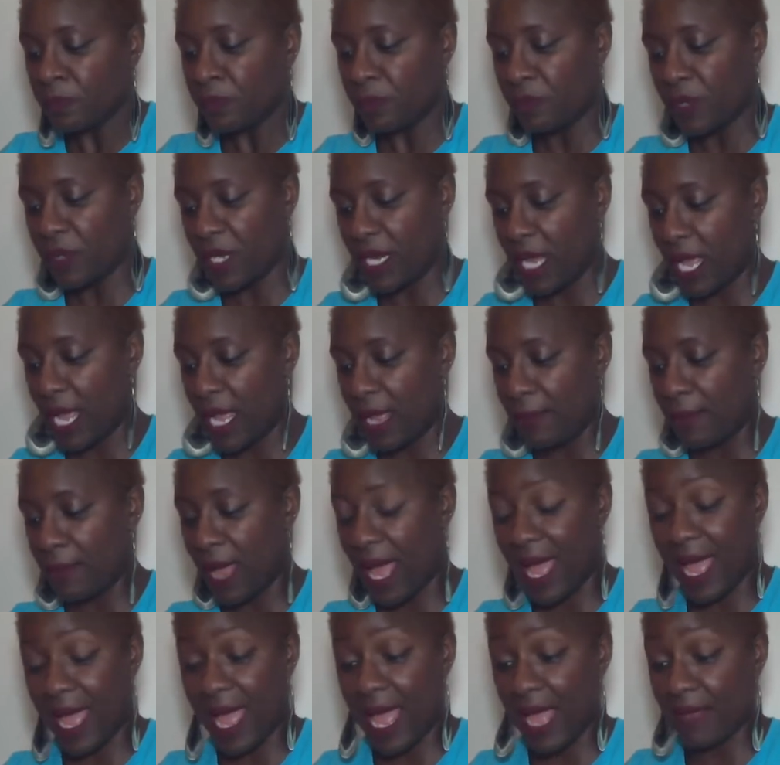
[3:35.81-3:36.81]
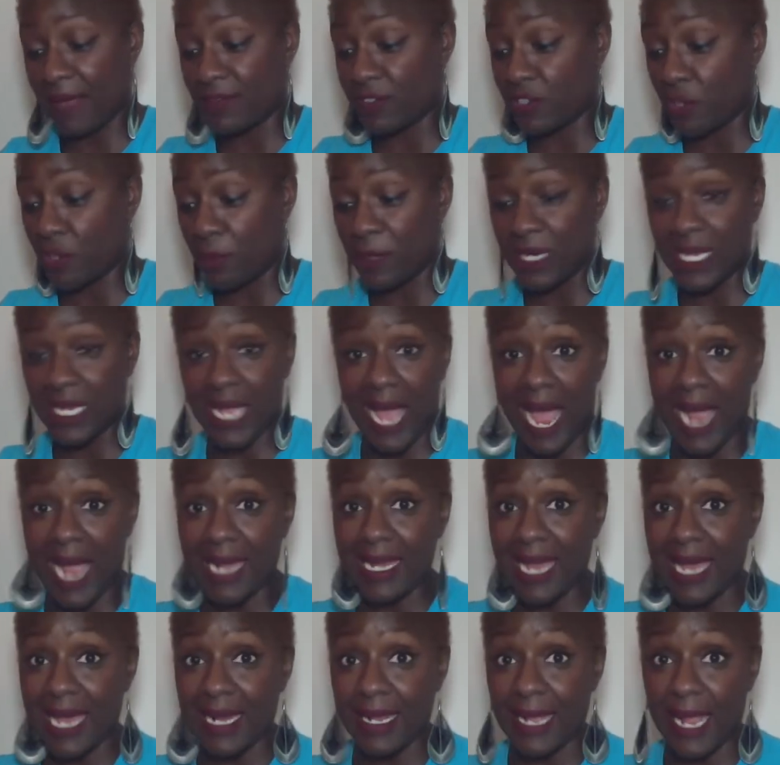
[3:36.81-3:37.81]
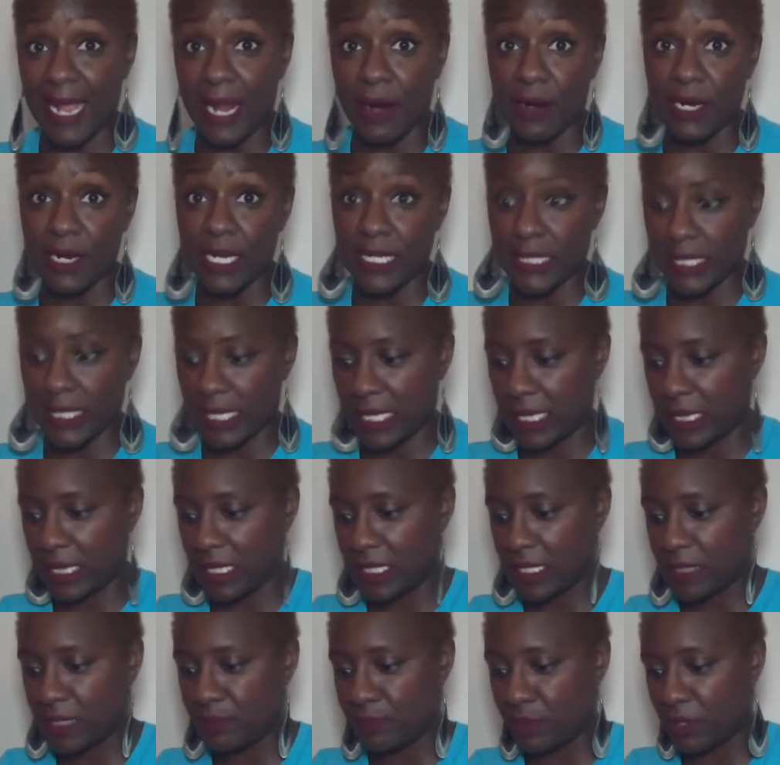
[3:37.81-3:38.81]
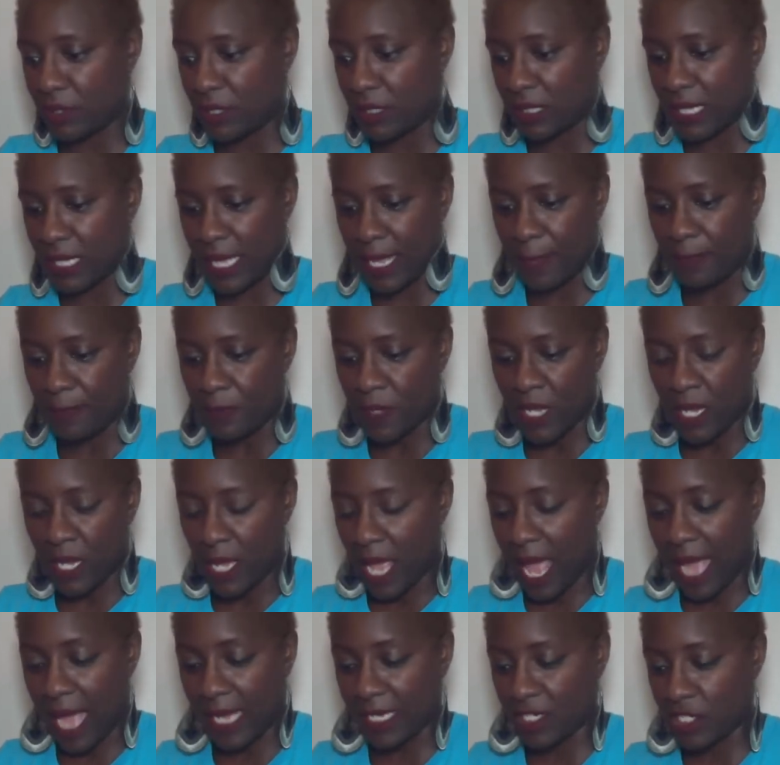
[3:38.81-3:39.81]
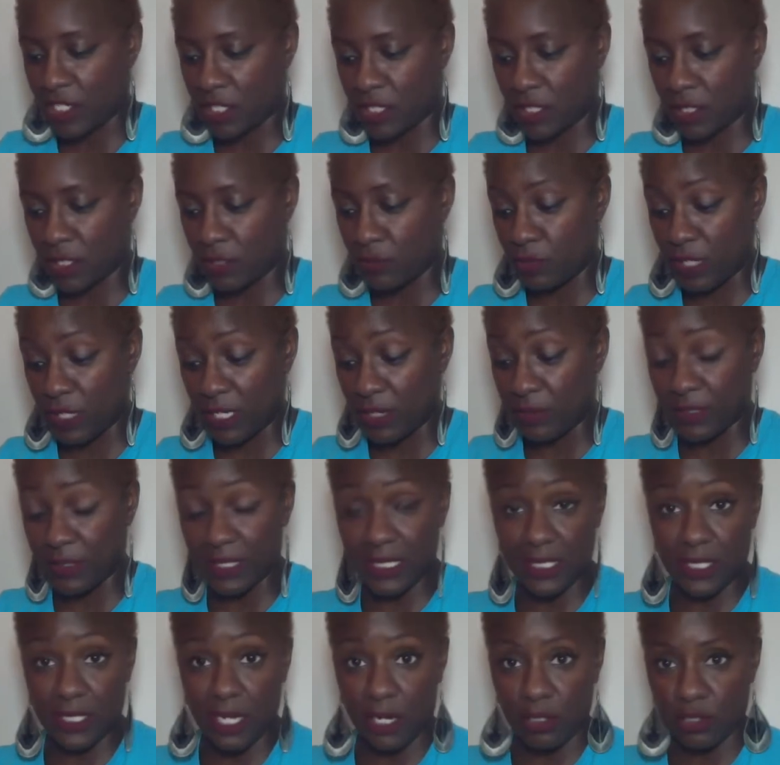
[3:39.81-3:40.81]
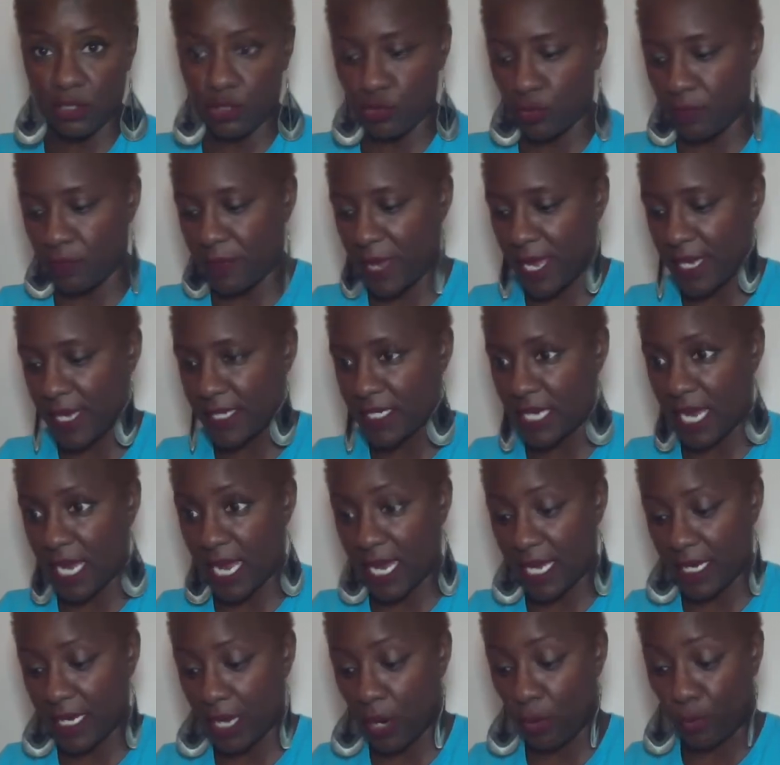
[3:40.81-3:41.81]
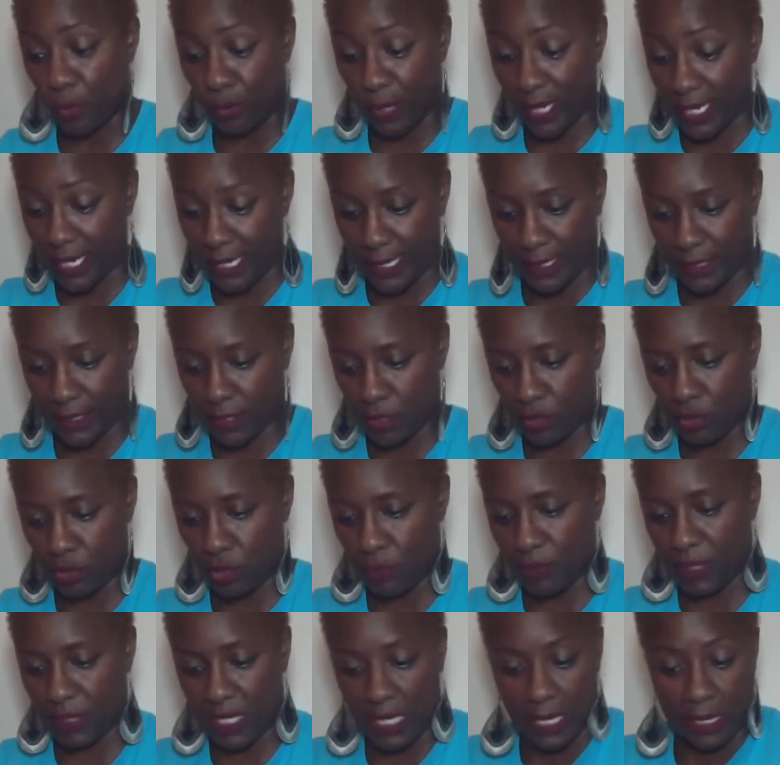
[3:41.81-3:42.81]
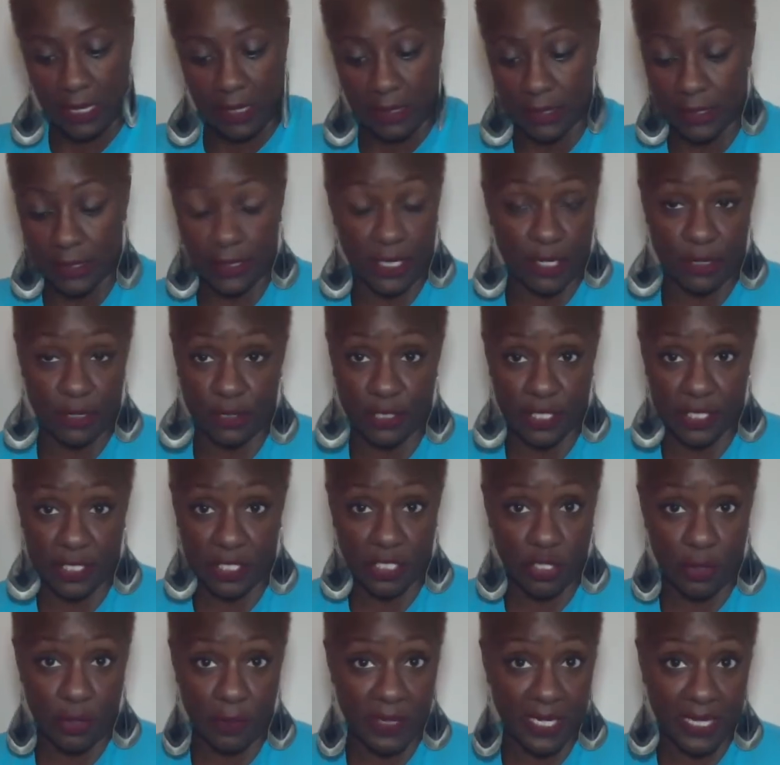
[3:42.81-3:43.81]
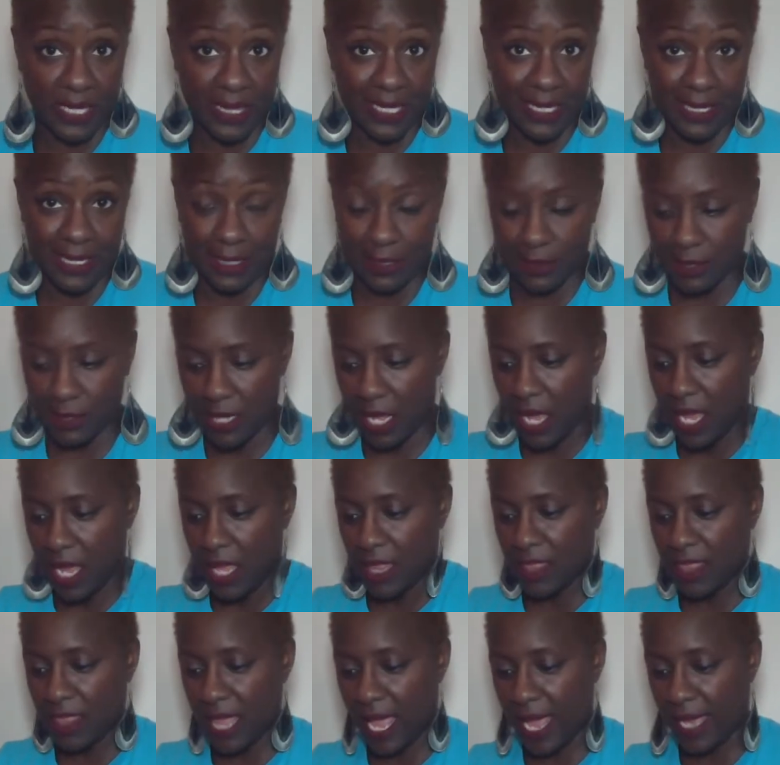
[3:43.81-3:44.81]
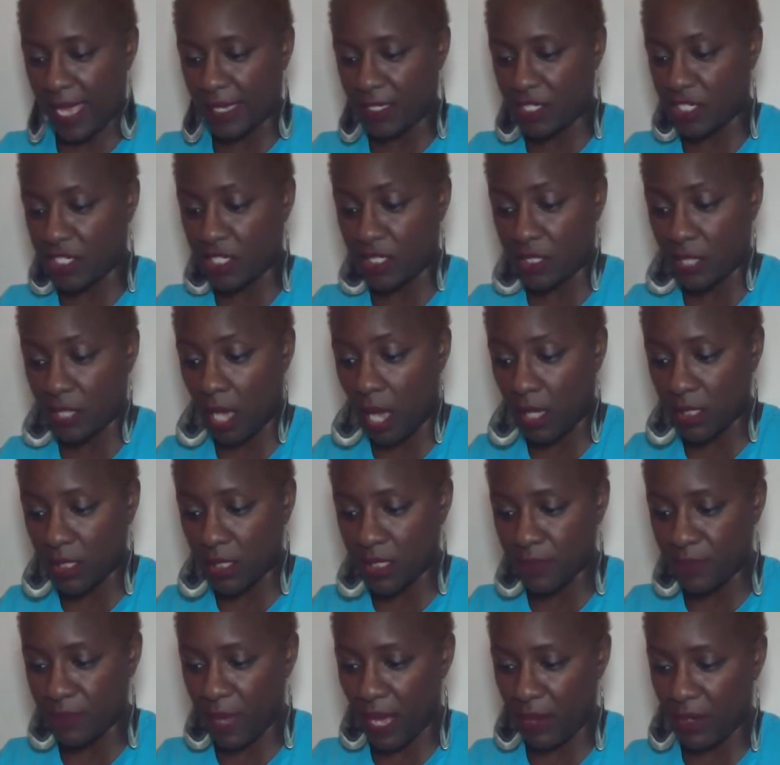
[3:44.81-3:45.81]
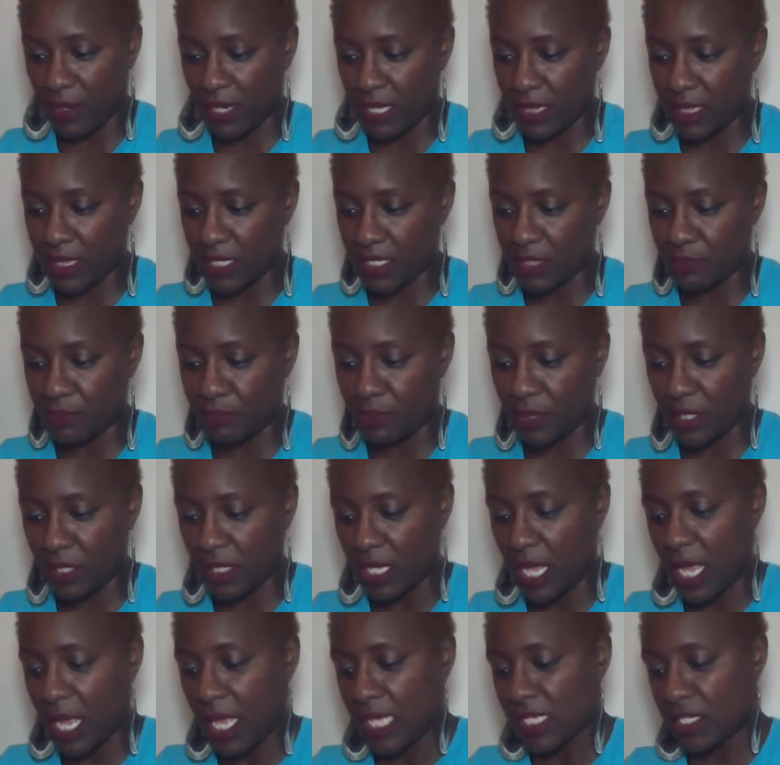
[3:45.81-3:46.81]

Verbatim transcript: but um, I have so many highlighted areas in this book that I could just literally turn to a page and read it to you because there are just so many things that she talks about in this book.